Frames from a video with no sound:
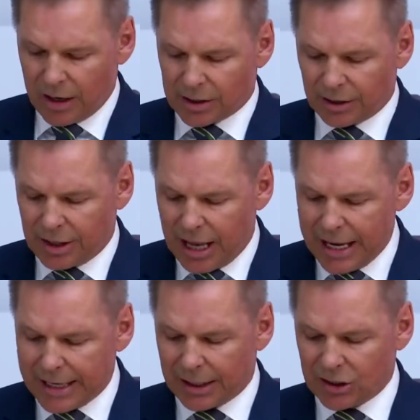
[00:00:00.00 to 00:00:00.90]
so they
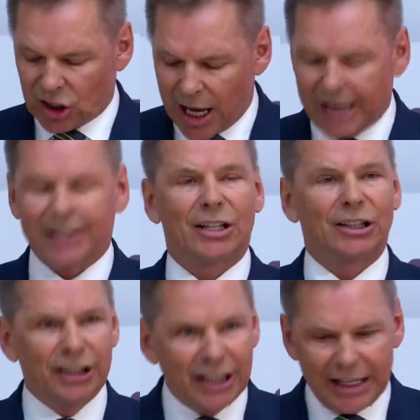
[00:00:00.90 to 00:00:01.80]
can take the
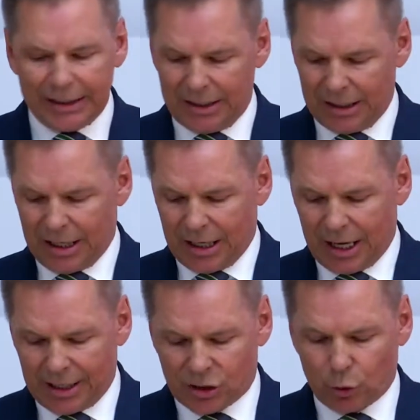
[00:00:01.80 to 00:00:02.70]
lead
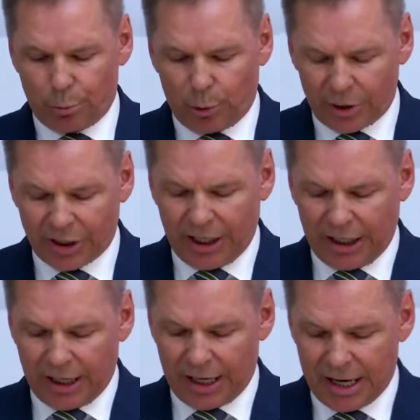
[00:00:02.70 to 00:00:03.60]
in supporting
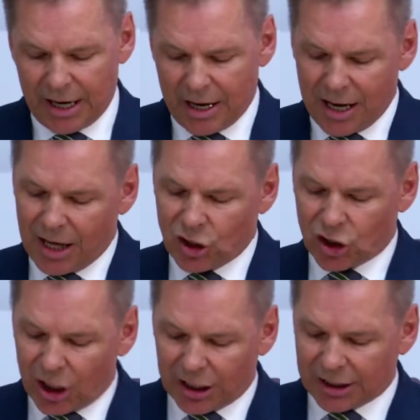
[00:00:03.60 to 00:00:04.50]

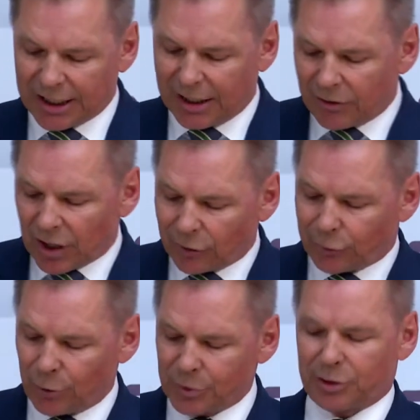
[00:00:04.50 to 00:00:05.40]
initiatives that
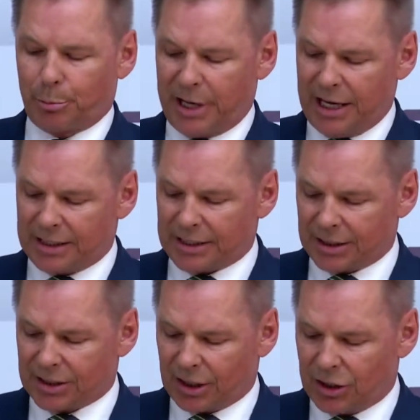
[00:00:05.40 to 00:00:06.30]
foster peace and
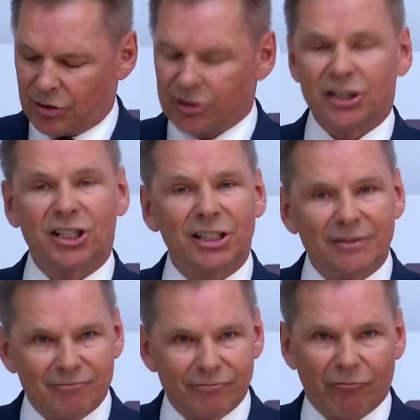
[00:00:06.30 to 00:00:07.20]
security
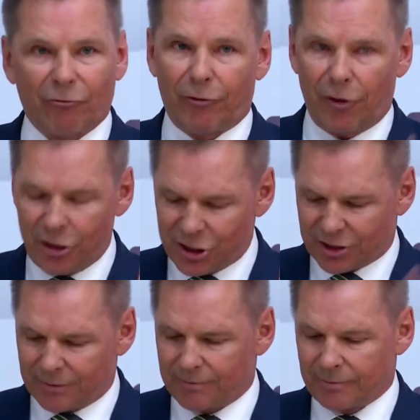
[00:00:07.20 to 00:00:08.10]
first,
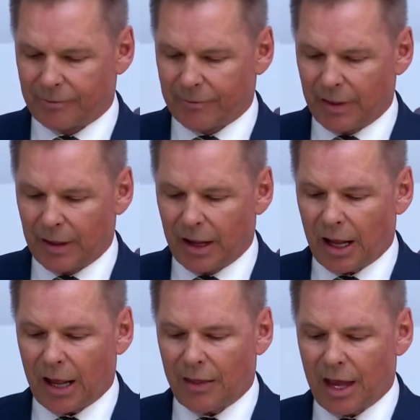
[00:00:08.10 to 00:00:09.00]

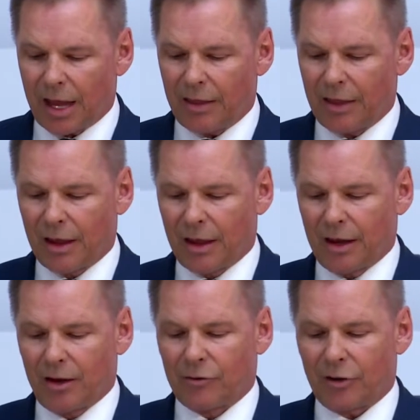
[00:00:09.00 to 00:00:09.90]
and then
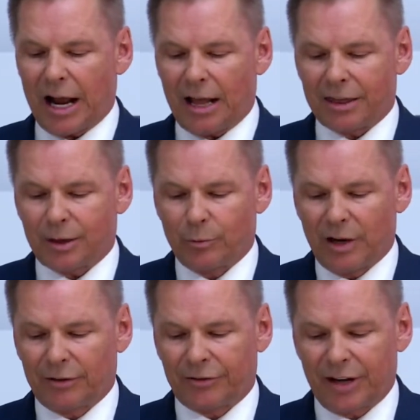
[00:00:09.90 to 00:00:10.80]
for health and
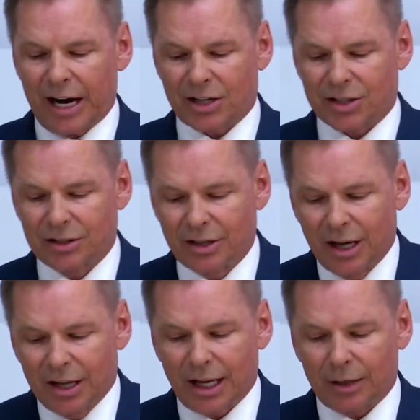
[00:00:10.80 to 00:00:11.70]
welfare action
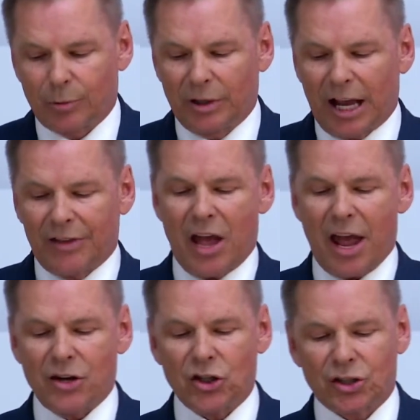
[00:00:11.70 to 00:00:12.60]
that will
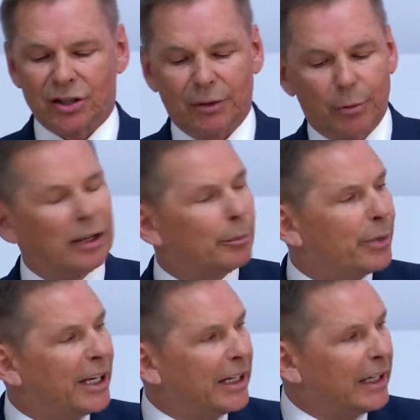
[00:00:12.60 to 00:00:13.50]
enhance the
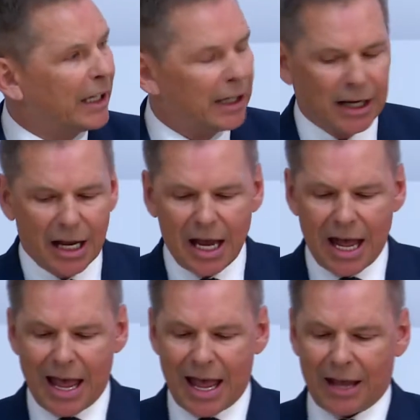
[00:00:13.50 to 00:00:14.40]
well-being
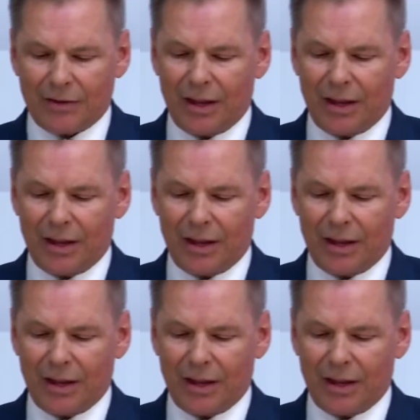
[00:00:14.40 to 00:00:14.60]
and